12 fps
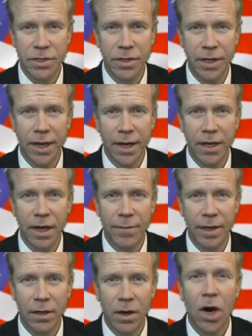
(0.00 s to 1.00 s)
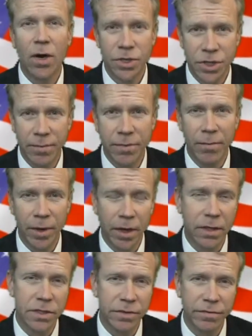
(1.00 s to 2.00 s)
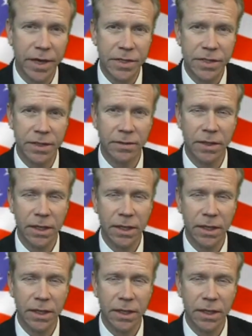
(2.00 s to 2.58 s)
to the economic hardship Americans are facing.